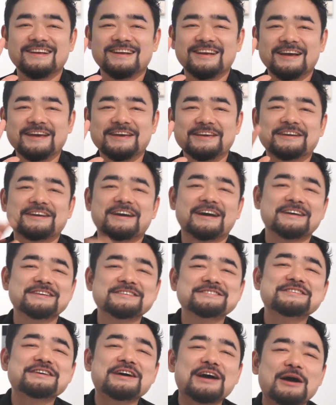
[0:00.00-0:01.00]
Hey
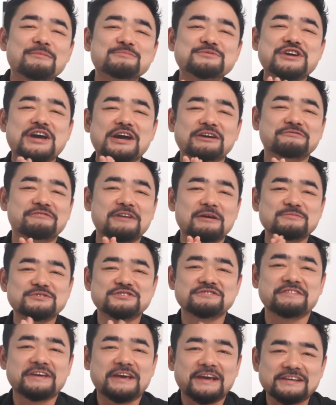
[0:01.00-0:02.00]
guys, I'm Jack from
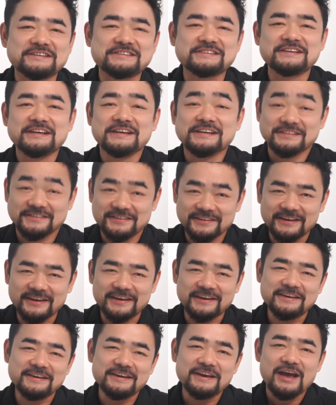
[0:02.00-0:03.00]
GVS.
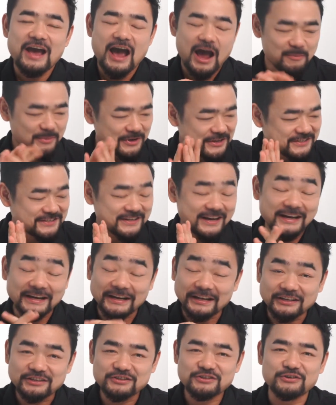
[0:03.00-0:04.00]
Today, I'm
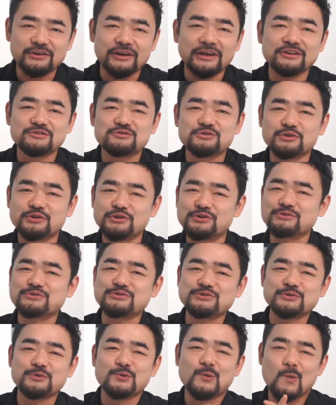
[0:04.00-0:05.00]
excited to
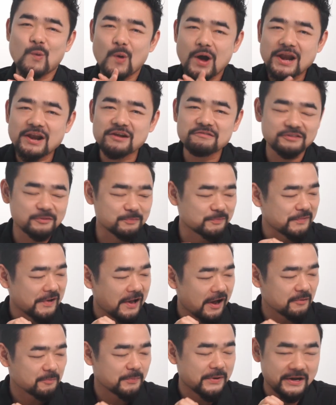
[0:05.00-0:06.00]
introduce you one of the
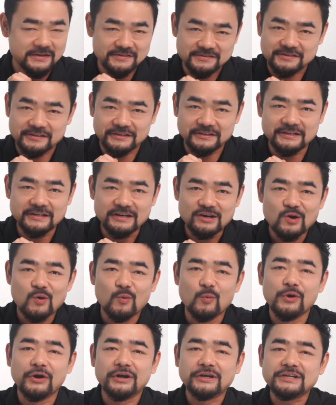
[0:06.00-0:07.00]
blockbuster
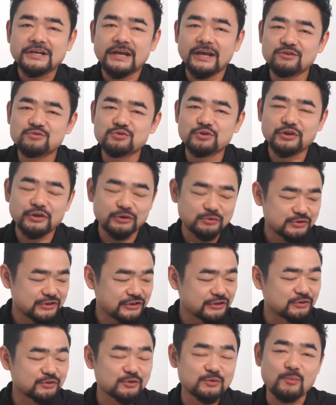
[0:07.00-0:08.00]
we're
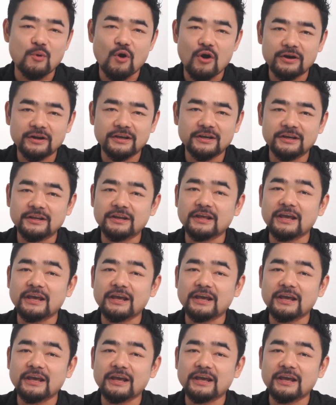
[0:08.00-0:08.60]
introducing to the market